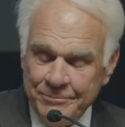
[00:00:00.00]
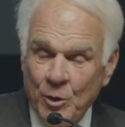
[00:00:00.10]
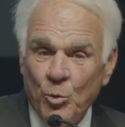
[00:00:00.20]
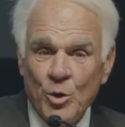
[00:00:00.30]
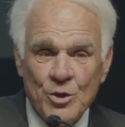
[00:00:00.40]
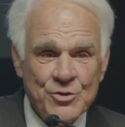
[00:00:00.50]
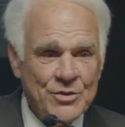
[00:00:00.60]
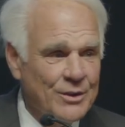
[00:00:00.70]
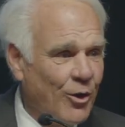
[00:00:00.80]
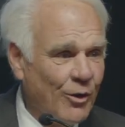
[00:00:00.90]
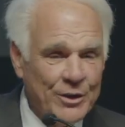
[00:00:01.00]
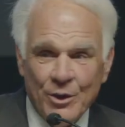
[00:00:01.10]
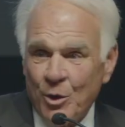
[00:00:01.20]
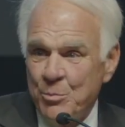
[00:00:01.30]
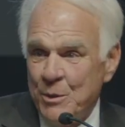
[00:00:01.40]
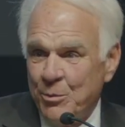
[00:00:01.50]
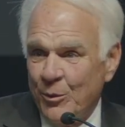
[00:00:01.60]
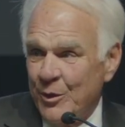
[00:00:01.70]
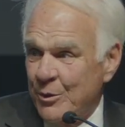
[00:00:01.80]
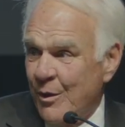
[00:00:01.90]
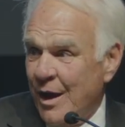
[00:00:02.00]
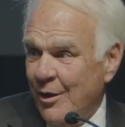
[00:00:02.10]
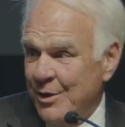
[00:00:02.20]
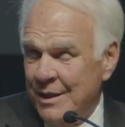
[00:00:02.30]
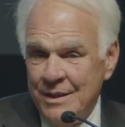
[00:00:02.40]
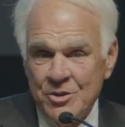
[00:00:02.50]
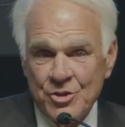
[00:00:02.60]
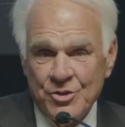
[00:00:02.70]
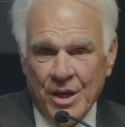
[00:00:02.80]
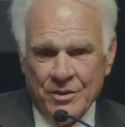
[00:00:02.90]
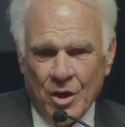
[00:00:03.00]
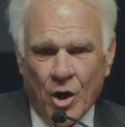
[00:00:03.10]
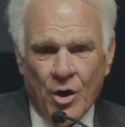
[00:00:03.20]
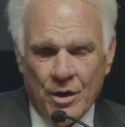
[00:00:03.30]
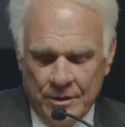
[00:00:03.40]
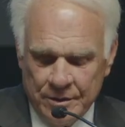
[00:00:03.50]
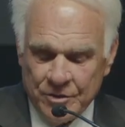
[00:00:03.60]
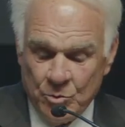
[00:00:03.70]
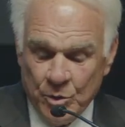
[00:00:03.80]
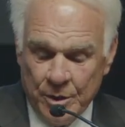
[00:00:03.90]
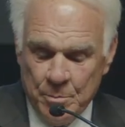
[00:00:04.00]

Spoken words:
Words all the young people in the crowd should take to heart, because it really